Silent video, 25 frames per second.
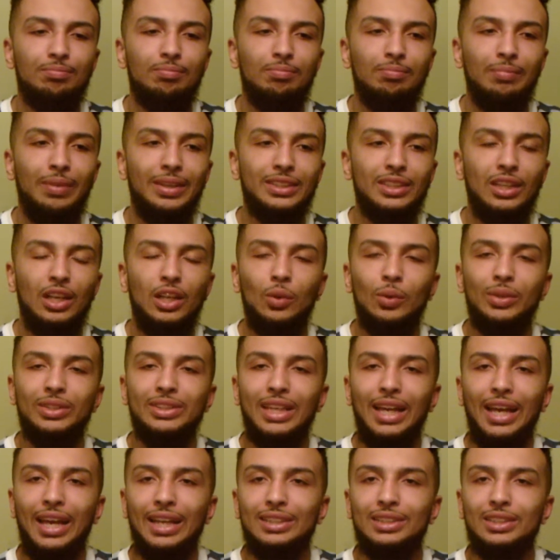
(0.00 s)
Max Holloway's
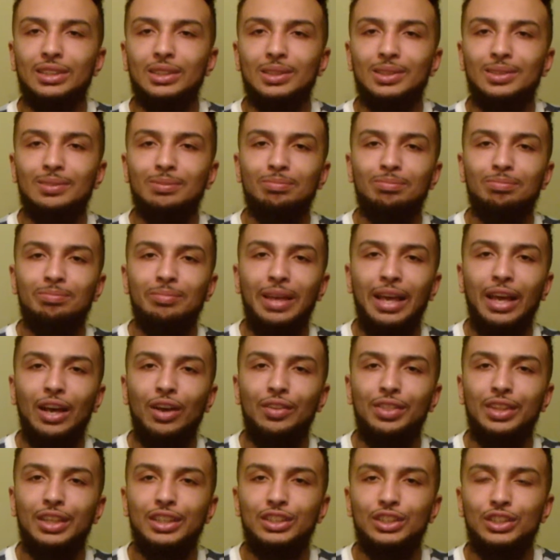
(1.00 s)
had some
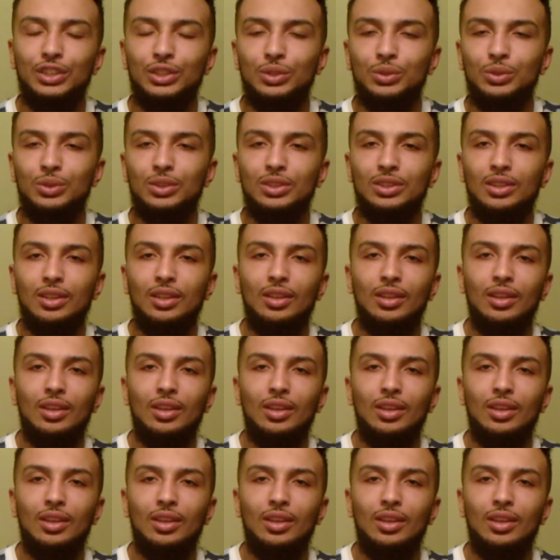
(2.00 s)
health issues